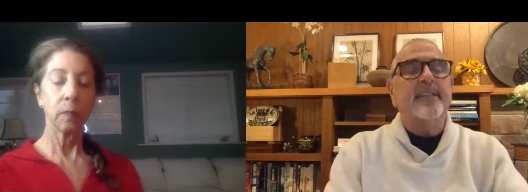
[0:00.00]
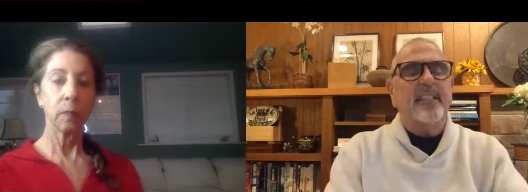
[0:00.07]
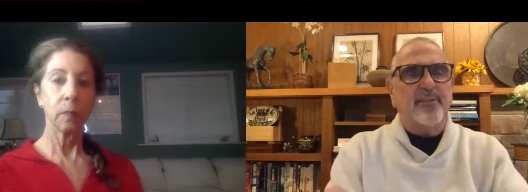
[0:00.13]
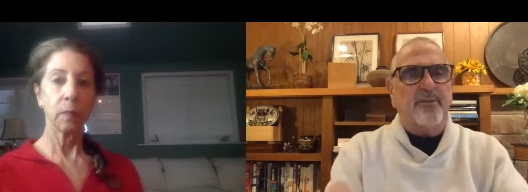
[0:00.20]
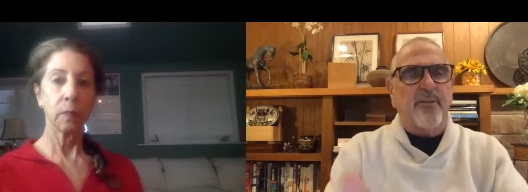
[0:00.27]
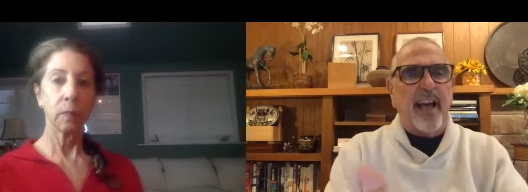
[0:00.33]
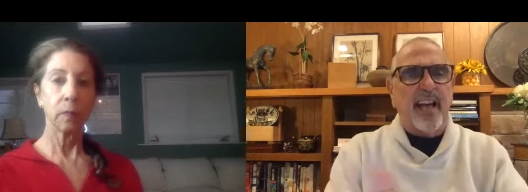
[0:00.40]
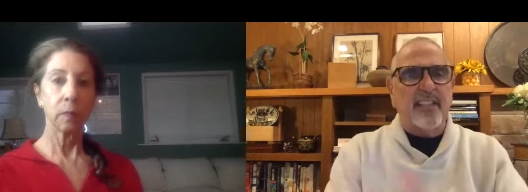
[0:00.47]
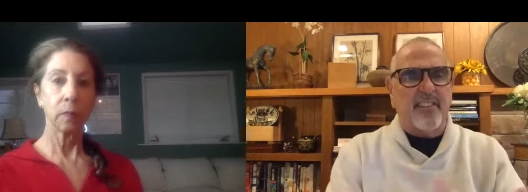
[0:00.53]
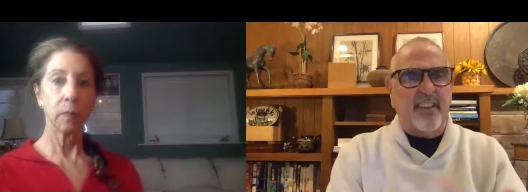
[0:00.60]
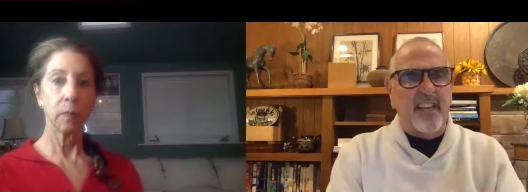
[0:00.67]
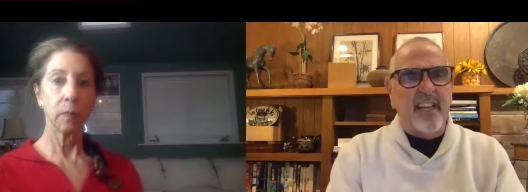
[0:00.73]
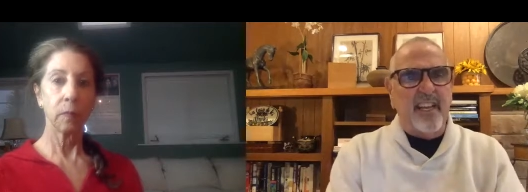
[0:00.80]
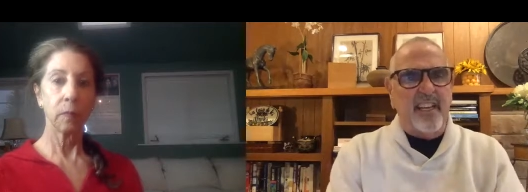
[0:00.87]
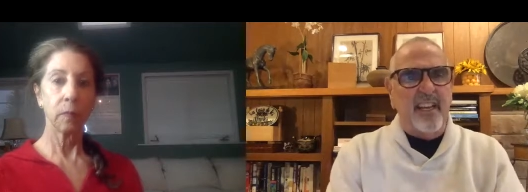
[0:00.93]
Speaker 1: this
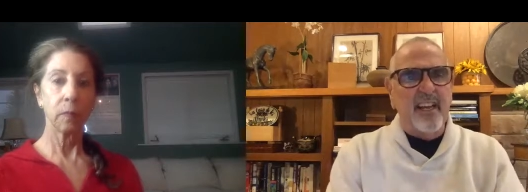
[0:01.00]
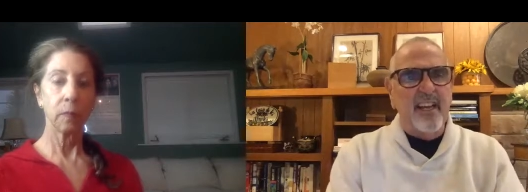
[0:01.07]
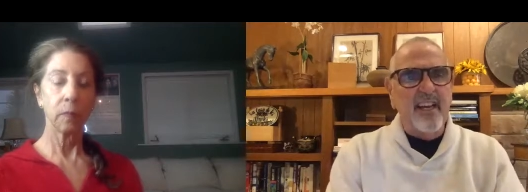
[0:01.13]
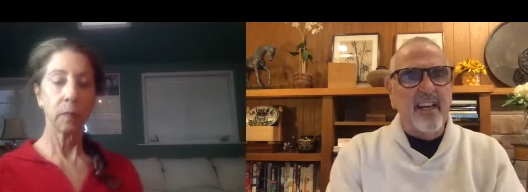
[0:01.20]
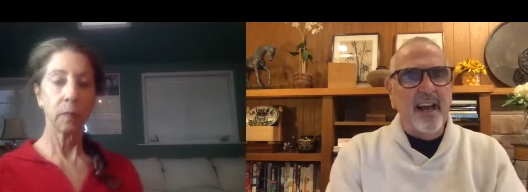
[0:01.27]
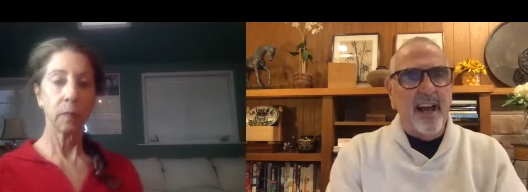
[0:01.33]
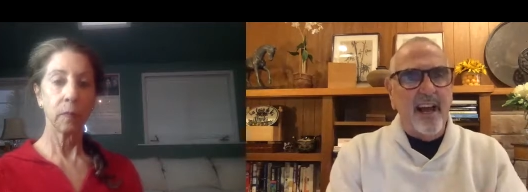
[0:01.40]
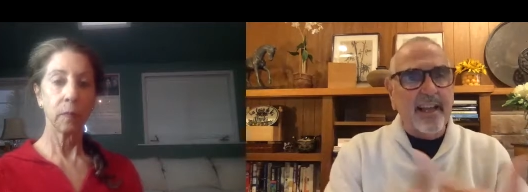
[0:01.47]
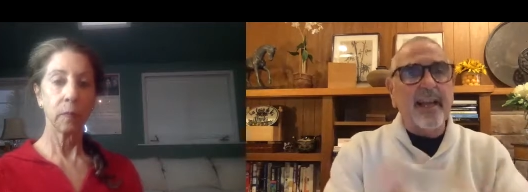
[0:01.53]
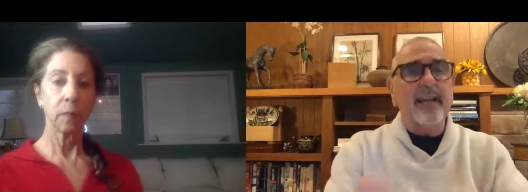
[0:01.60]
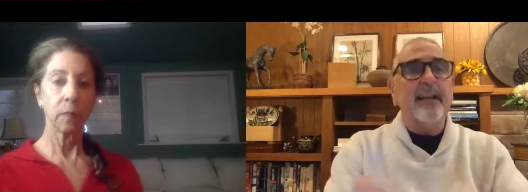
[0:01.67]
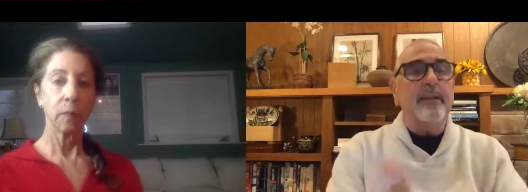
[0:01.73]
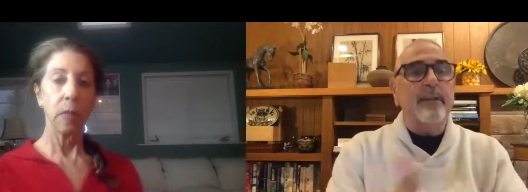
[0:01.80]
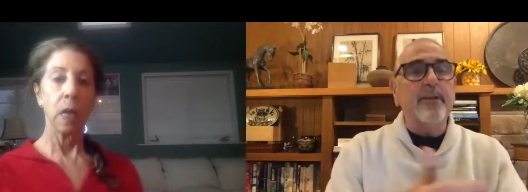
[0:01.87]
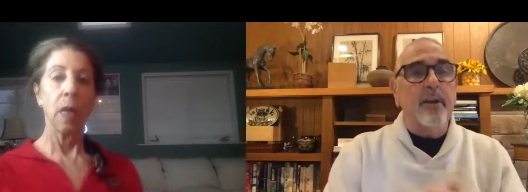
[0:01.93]
vaccine. I got it.
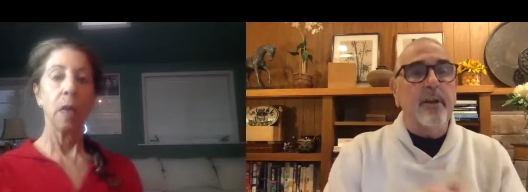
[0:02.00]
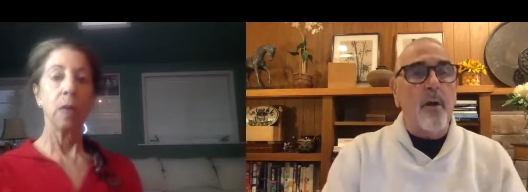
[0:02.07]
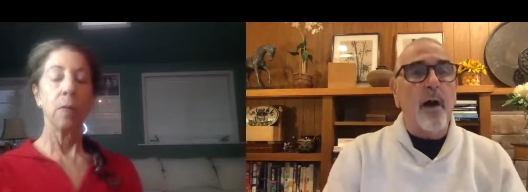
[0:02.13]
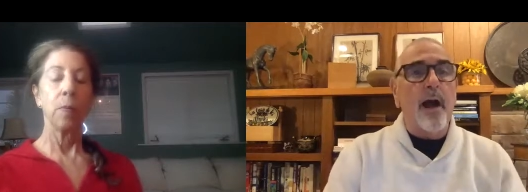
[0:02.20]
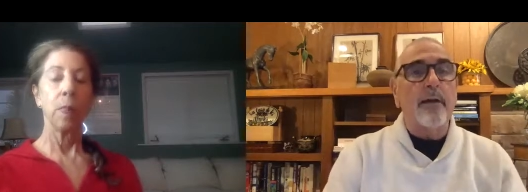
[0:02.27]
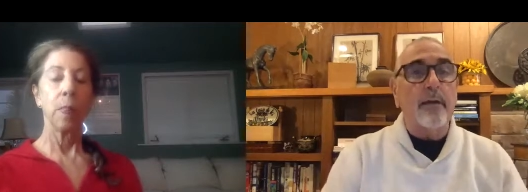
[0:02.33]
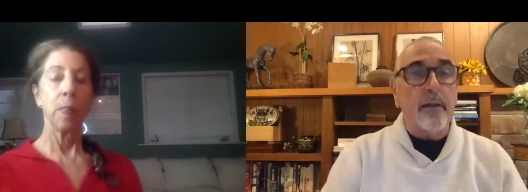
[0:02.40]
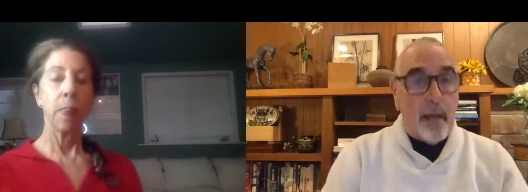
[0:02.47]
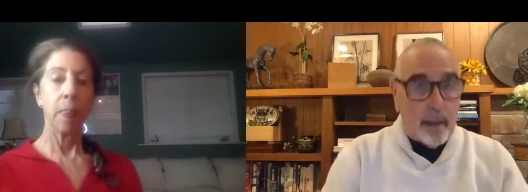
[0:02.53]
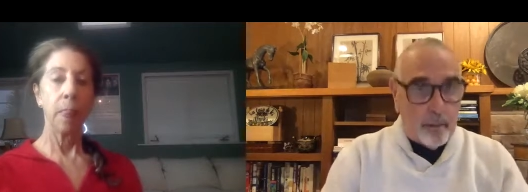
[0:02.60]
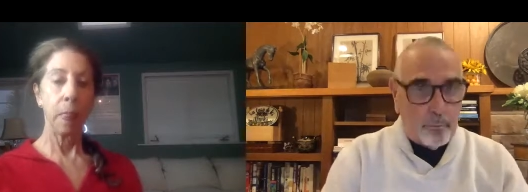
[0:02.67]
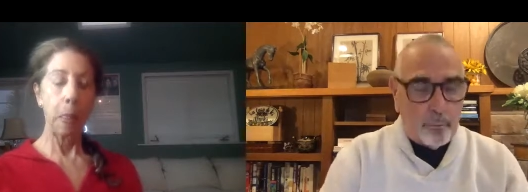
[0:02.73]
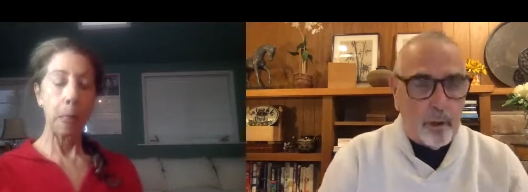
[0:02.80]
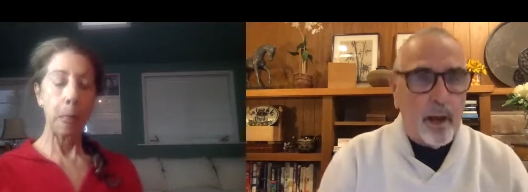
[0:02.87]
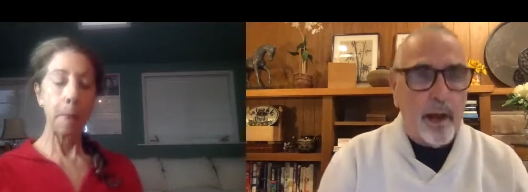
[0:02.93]
You know, I, I,
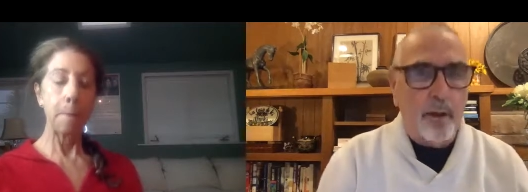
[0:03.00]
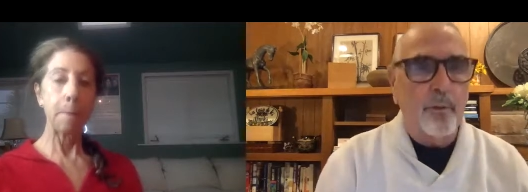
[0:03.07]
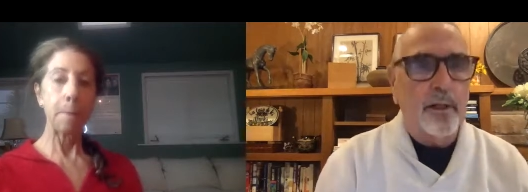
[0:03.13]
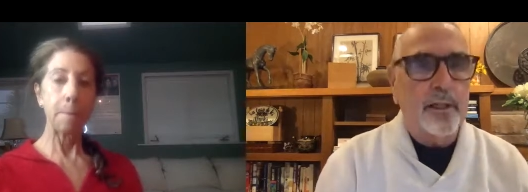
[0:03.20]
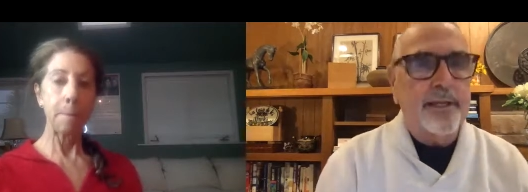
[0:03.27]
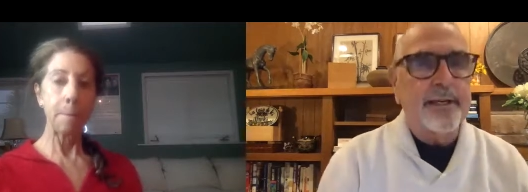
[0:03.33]
I really